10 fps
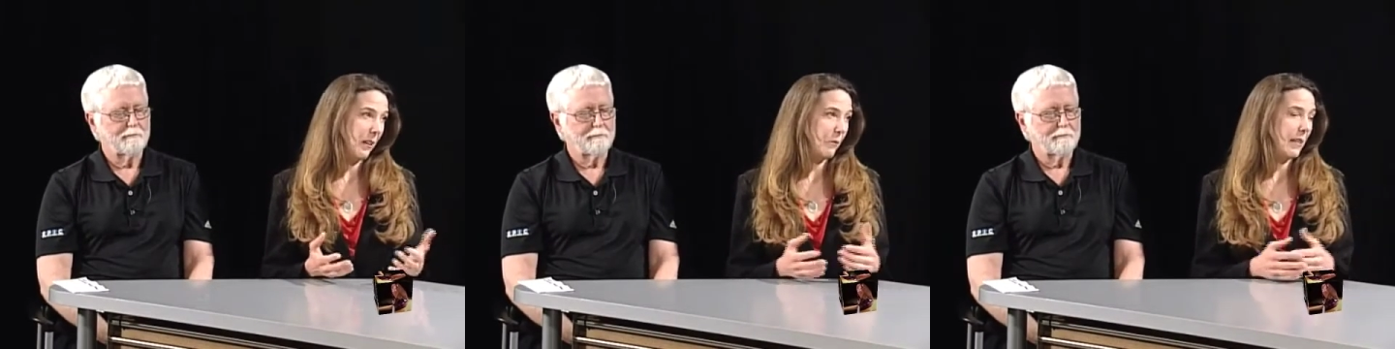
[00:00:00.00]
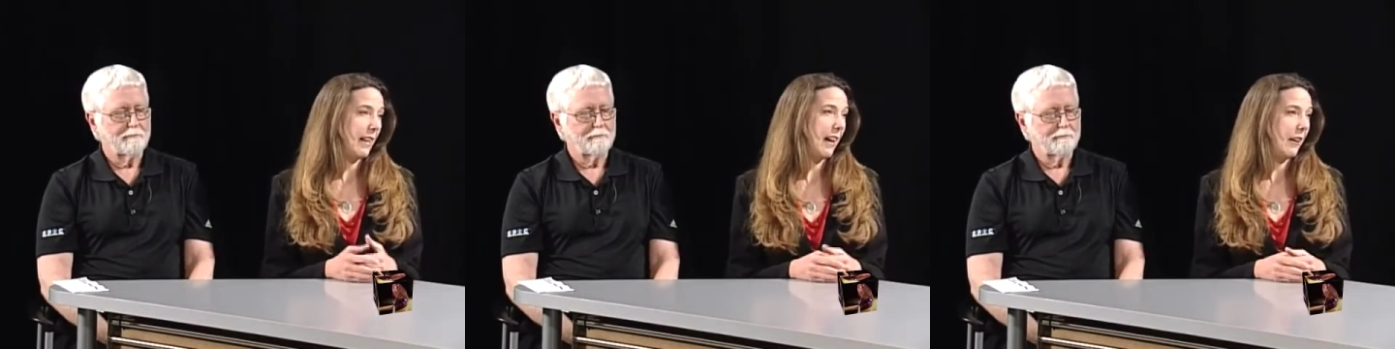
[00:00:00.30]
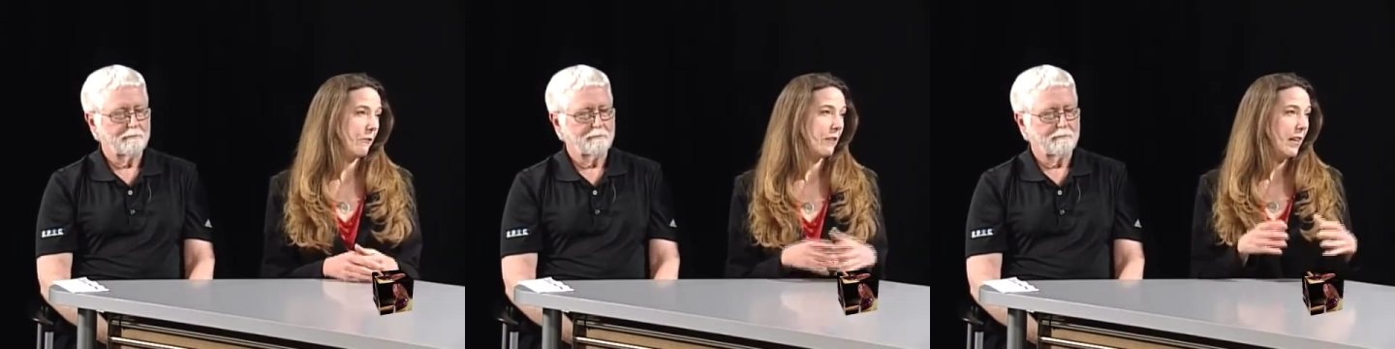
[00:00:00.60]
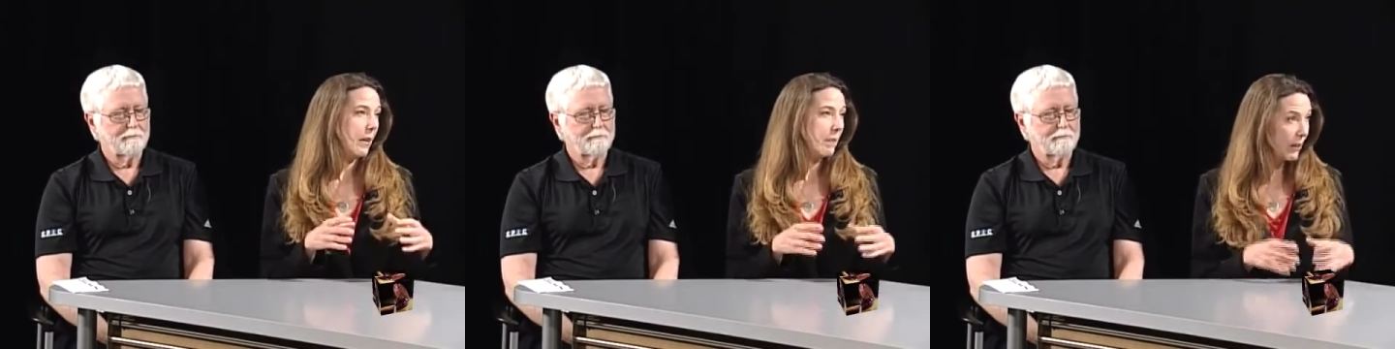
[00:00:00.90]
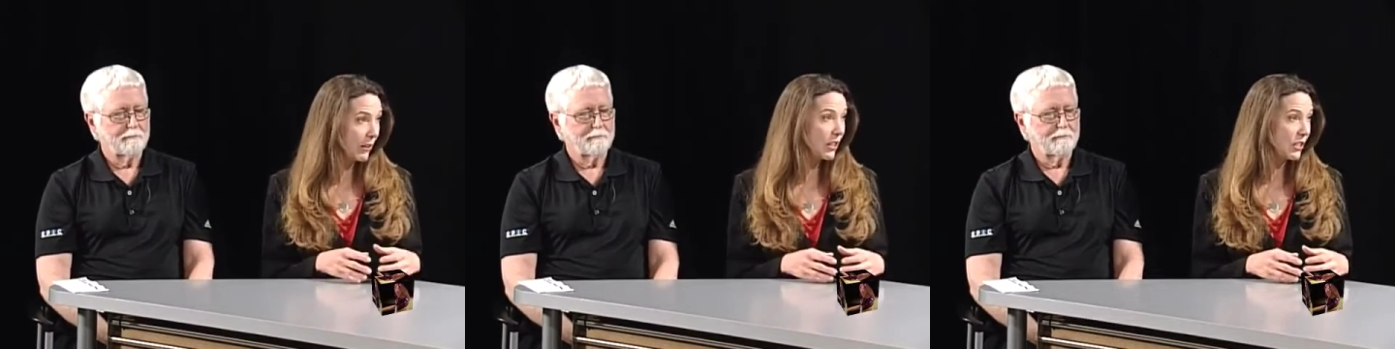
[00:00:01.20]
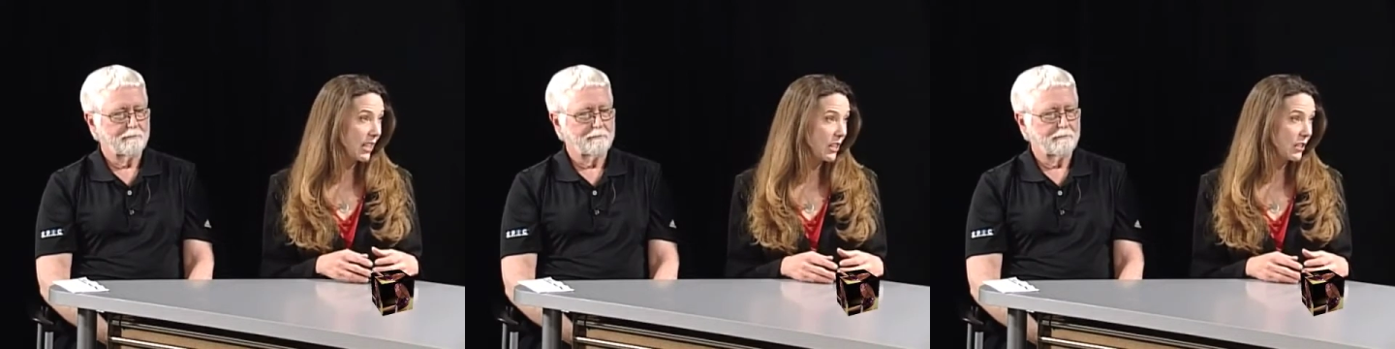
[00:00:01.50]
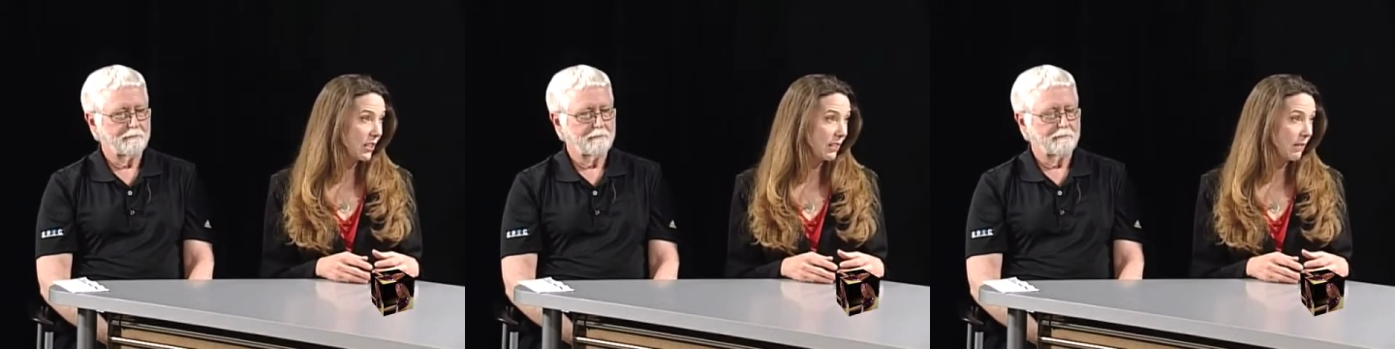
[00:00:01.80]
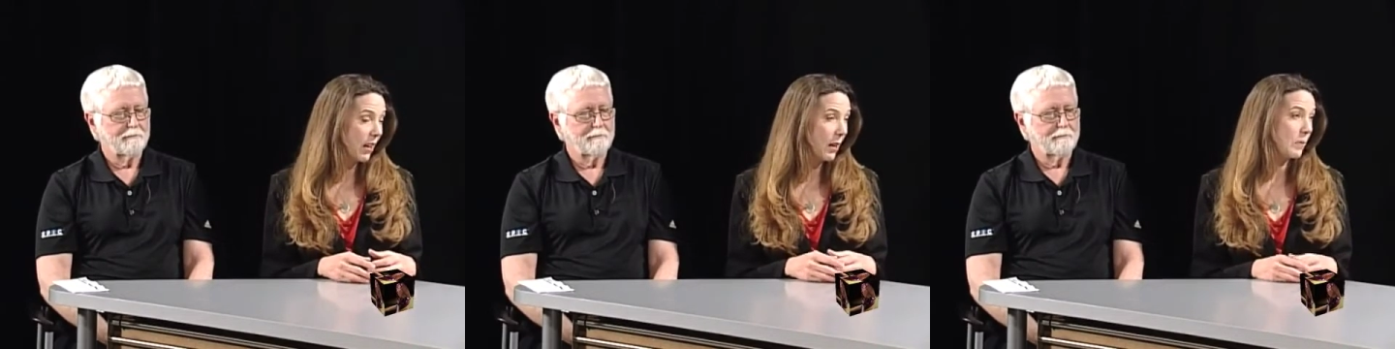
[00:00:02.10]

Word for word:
Speaker 1: And we have parent education.